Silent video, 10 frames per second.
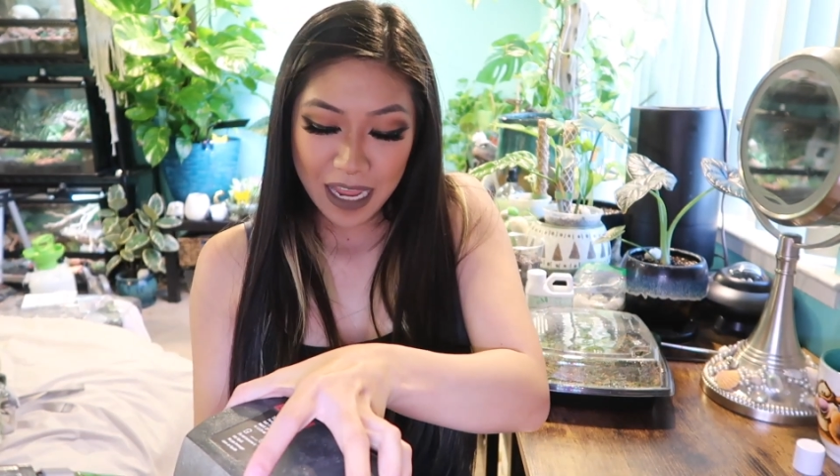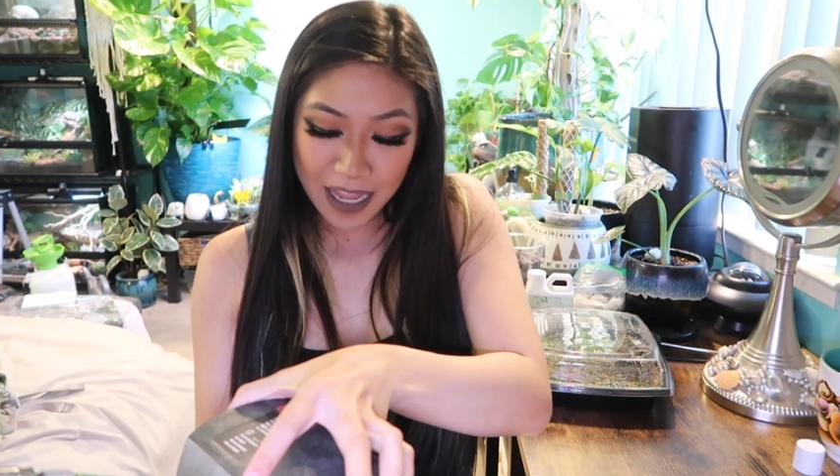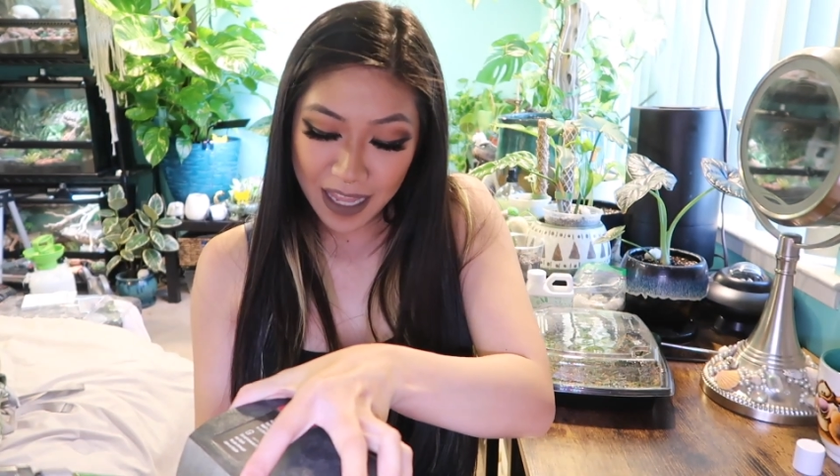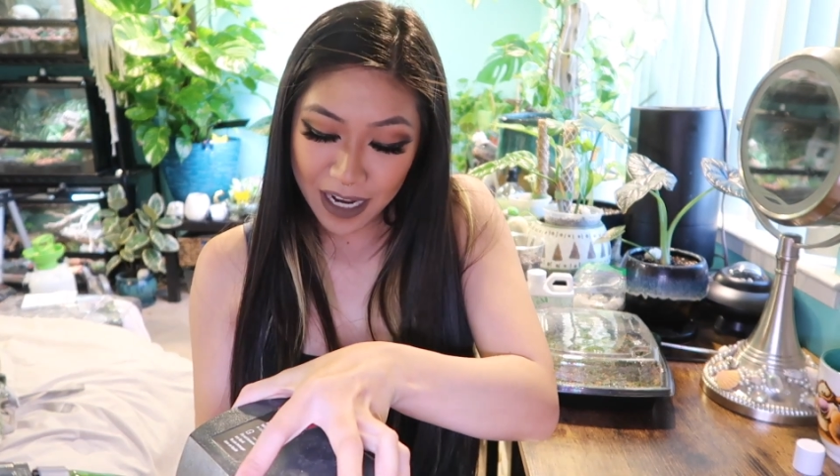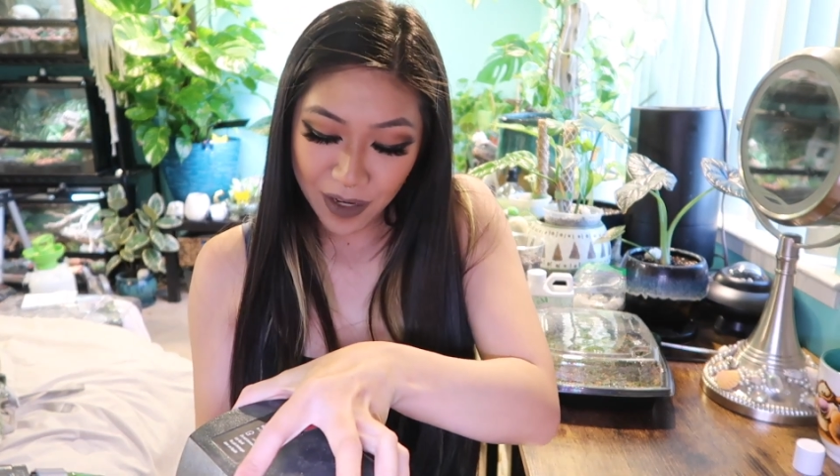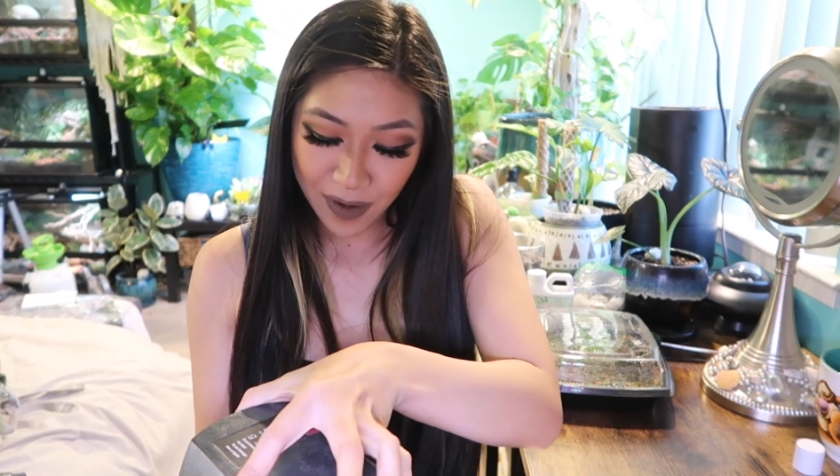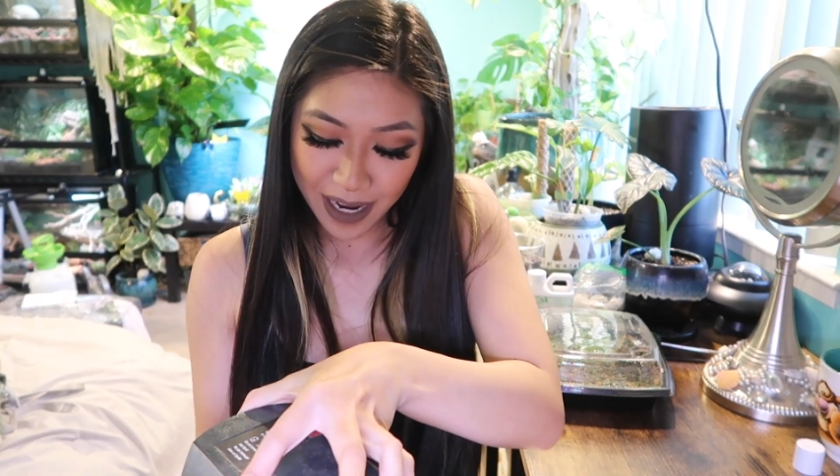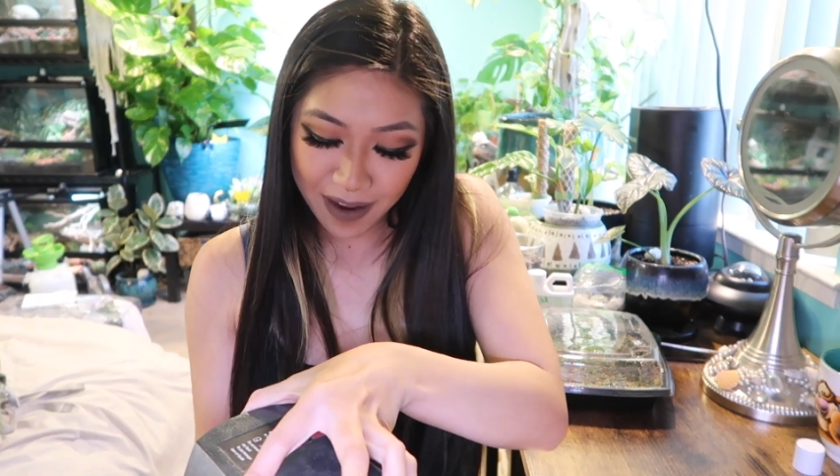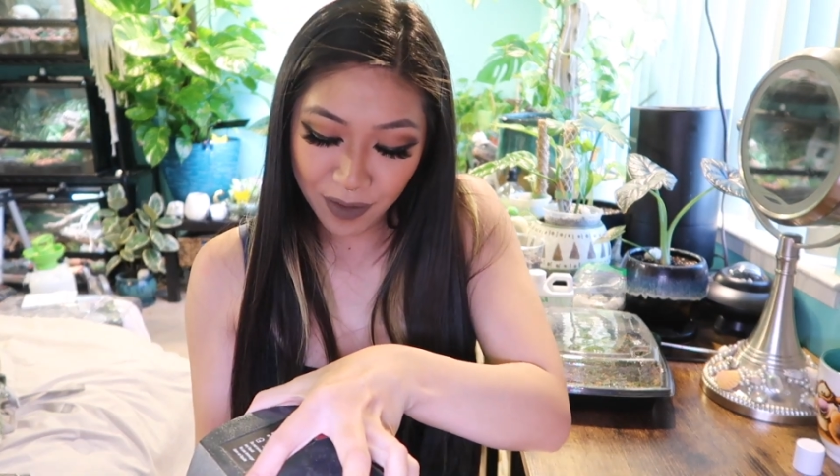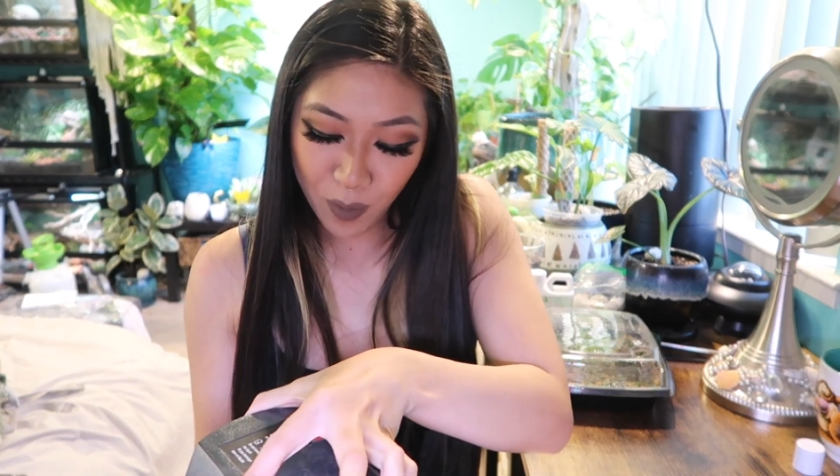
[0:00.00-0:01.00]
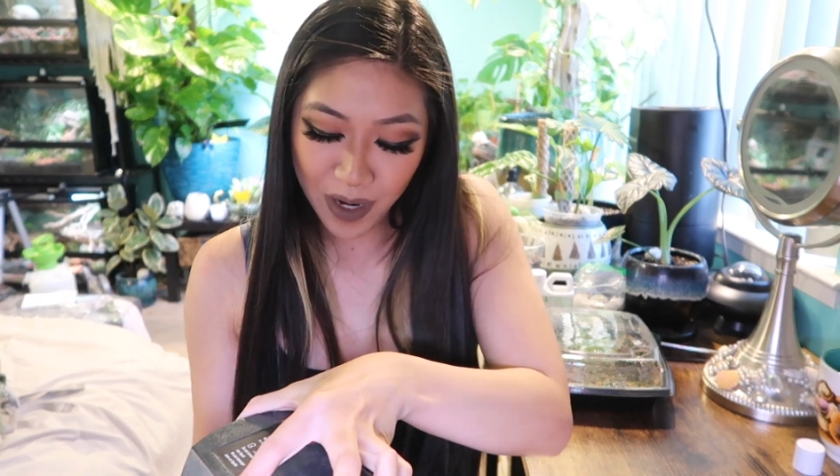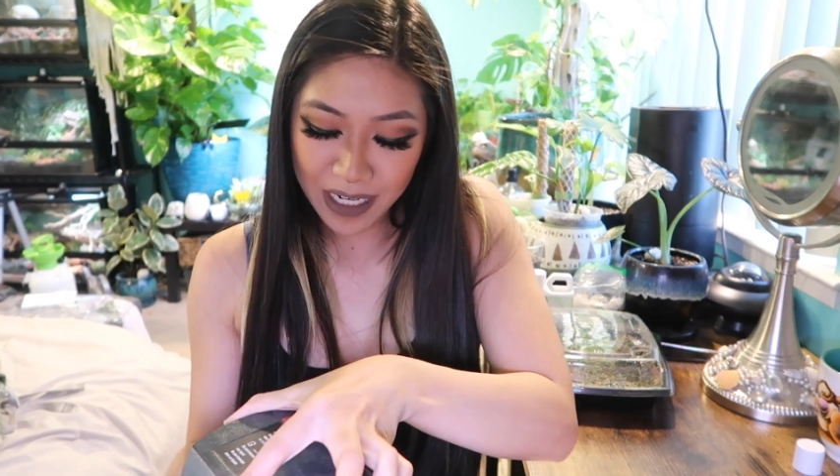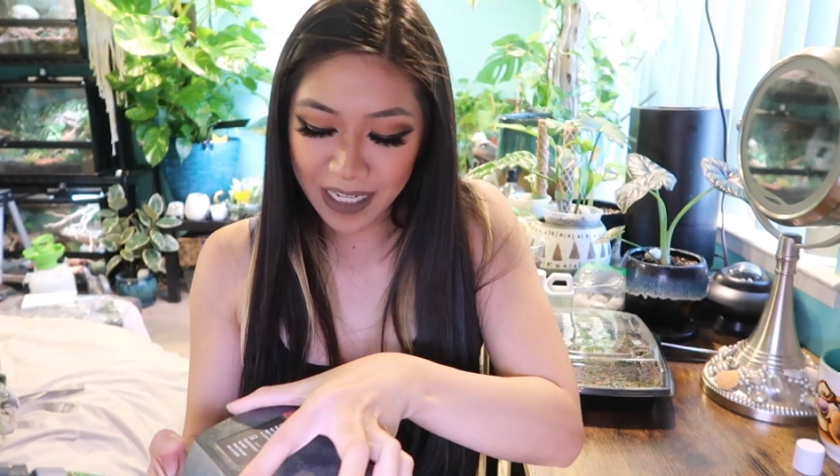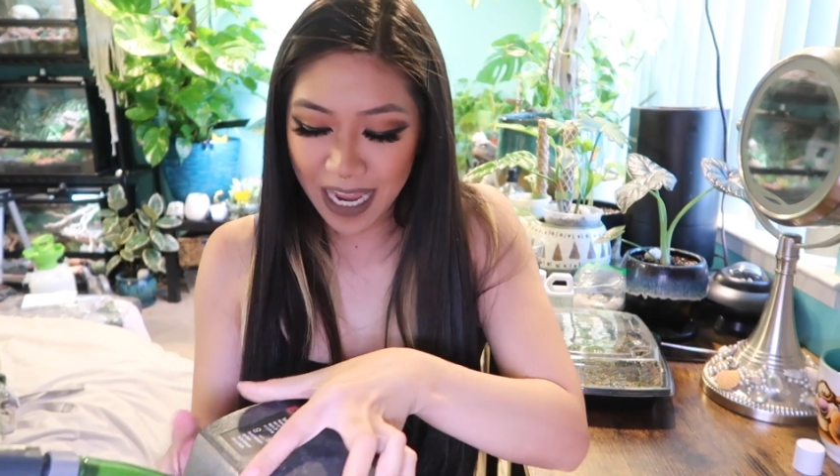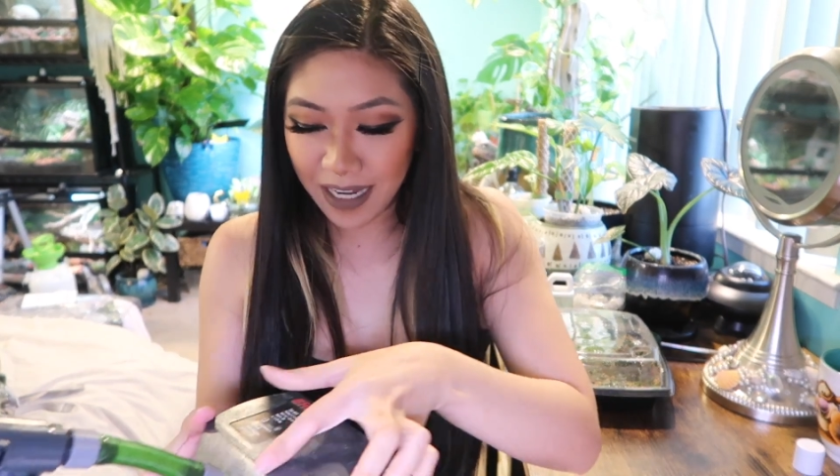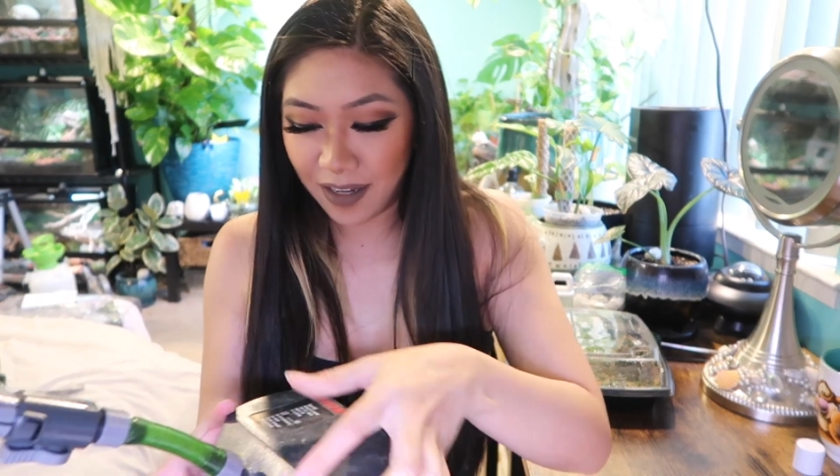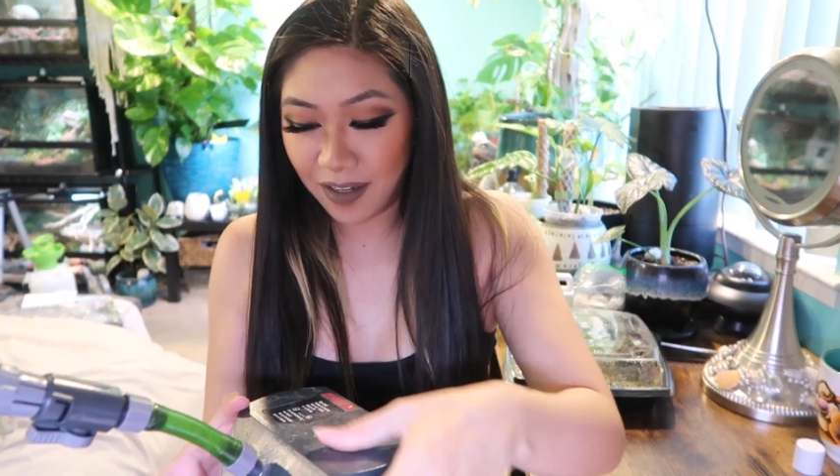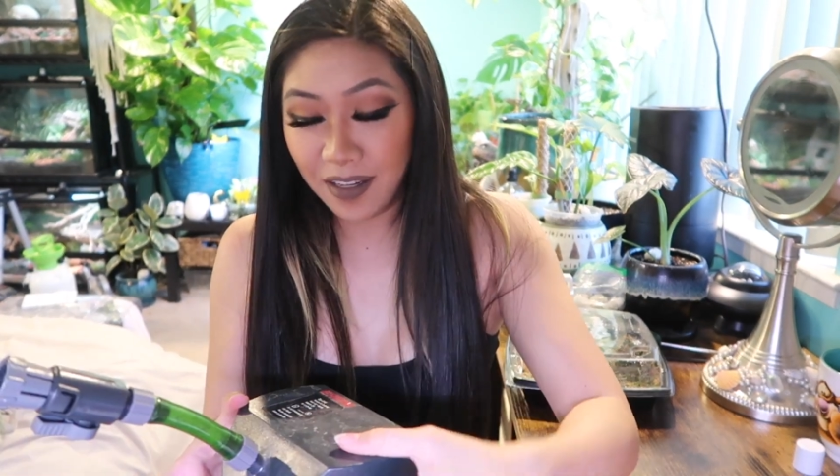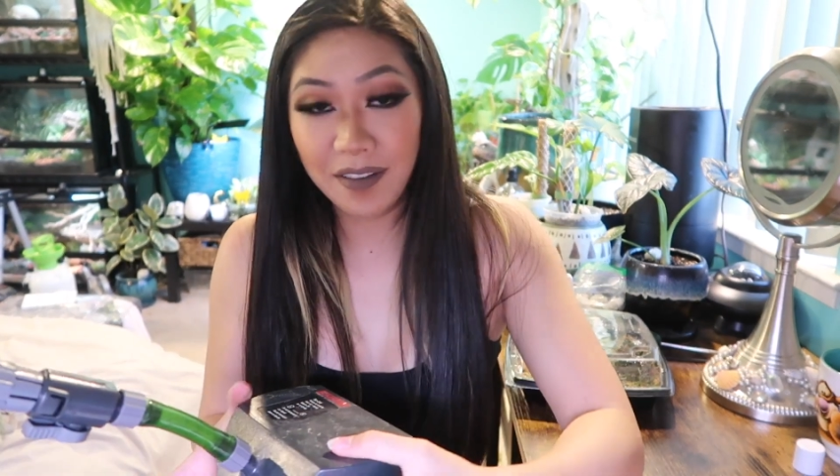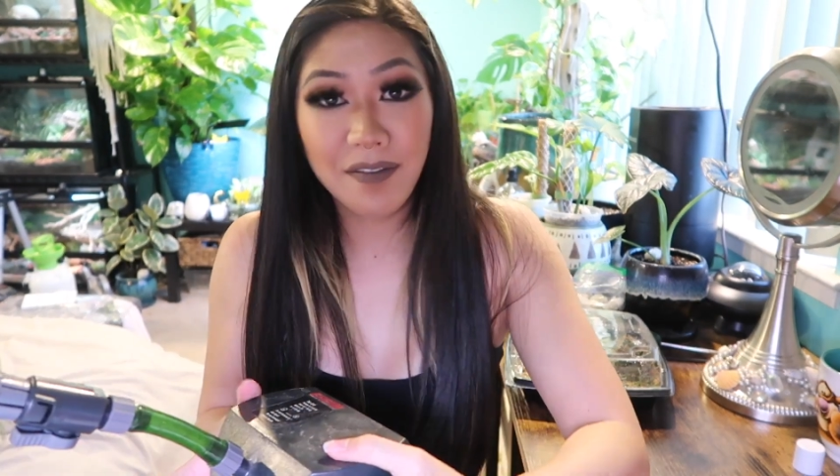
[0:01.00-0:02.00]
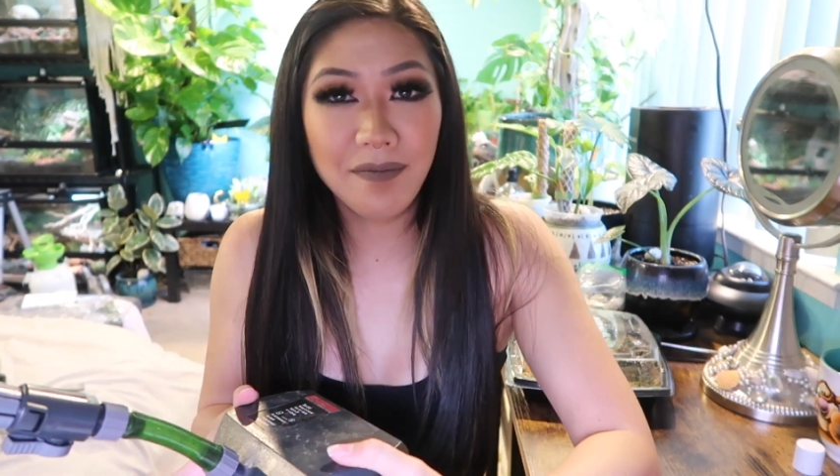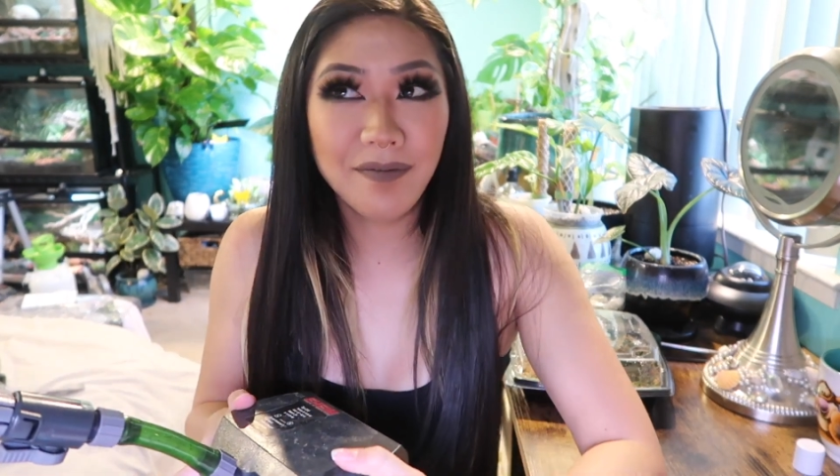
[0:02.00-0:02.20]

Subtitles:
And then you have the ones that could